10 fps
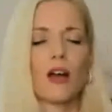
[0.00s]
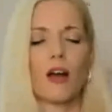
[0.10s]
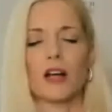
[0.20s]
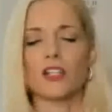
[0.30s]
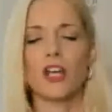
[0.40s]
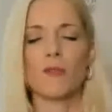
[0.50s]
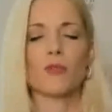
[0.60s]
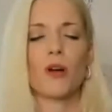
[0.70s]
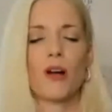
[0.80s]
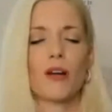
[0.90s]
All right, James,
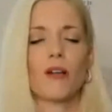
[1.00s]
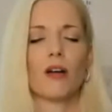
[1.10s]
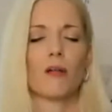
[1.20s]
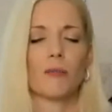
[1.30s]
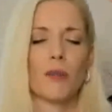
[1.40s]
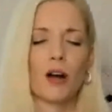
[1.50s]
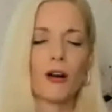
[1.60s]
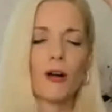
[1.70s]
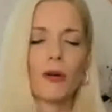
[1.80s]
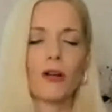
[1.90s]
where are you?
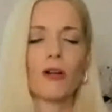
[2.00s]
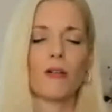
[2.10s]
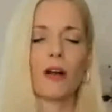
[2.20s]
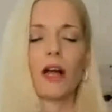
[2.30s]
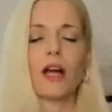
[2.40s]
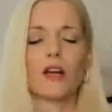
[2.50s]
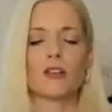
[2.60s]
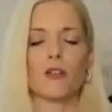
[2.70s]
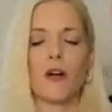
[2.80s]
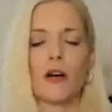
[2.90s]
Marco, Polo. Okay,
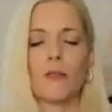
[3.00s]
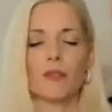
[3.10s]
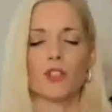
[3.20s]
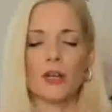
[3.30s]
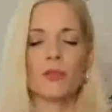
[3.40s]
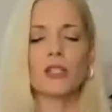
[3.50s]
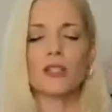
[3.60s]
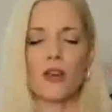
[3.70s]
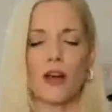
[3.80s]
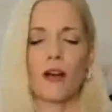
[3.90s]
so James
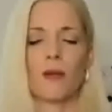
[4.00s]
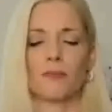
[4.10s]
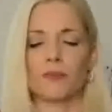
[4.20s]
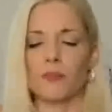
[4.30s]
is there.